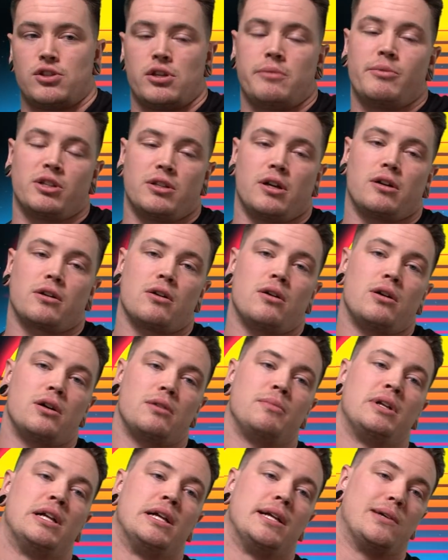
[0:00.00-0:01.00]

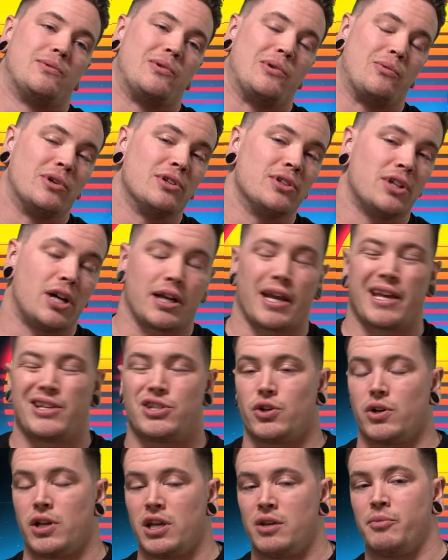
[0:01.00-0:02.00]
gmail.com, we will not
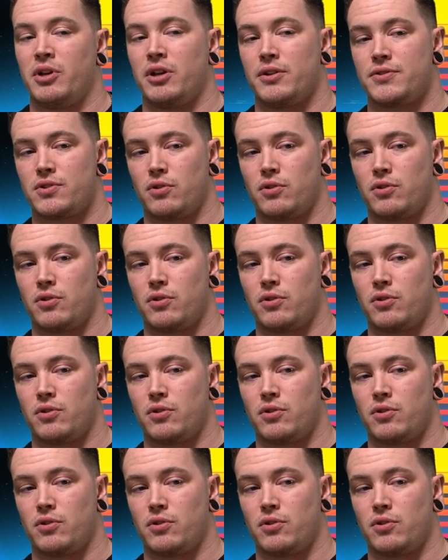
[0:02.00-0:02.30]
get your email.